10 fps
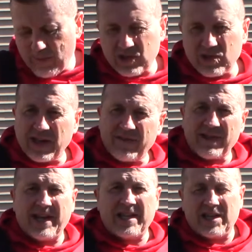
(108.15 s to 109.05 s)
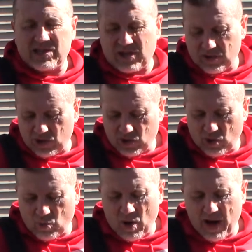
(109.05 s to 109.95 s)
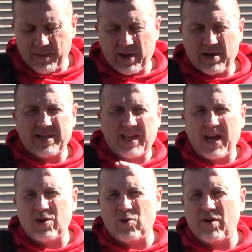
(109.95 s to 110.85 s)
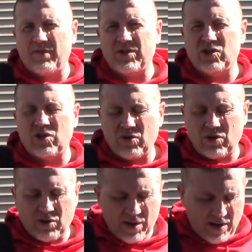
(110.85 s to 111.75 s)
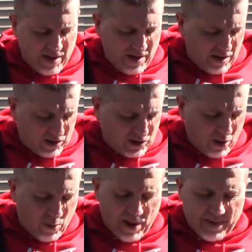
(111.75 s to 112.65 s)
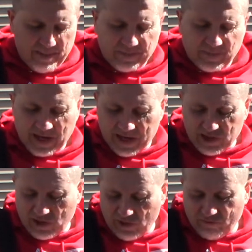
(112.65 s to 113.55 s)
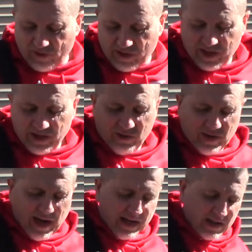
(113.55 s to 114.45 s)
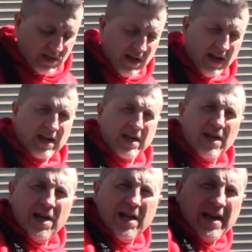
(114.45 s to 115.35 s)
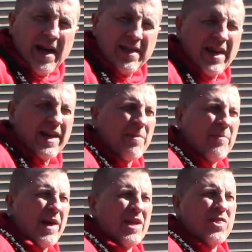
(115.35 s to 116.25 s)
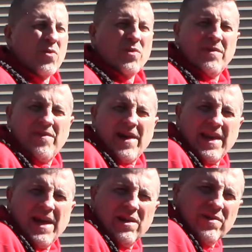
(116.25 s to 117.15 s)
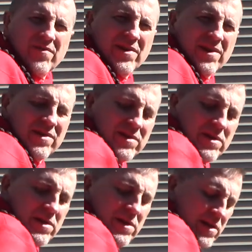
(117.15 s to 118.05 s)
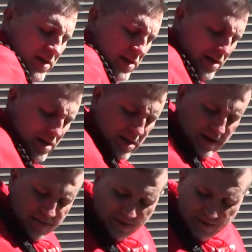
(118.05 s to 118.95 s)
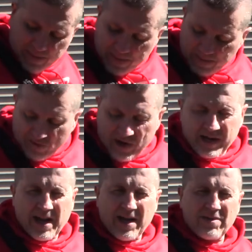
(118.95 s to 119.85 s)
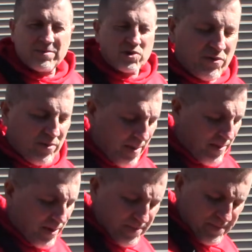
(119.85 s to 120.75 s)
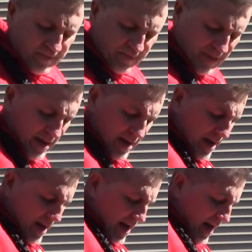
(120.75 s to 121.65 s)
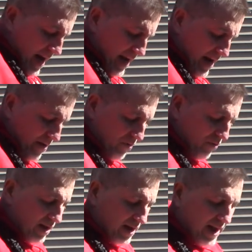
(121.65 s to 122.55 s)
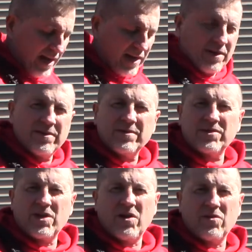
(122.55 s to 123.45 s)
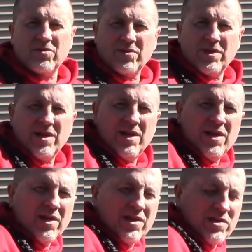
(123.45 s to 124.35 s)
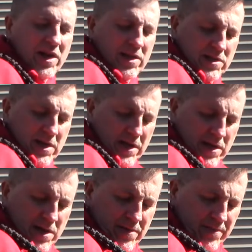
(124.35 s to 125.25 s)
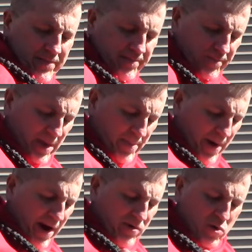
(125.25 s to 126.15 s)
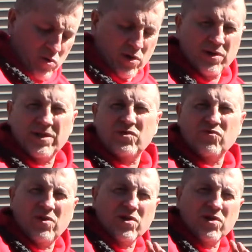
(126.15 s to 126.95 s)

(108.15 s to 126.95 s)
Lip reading: much leave it like this. I'm going to show you why, but I'm going to take it off to show you. So it's a really nice sling. And I think I paid $35 for this. If I remember right now, I'm to remember. And I really like it. So you can see it's like a paracord. It's real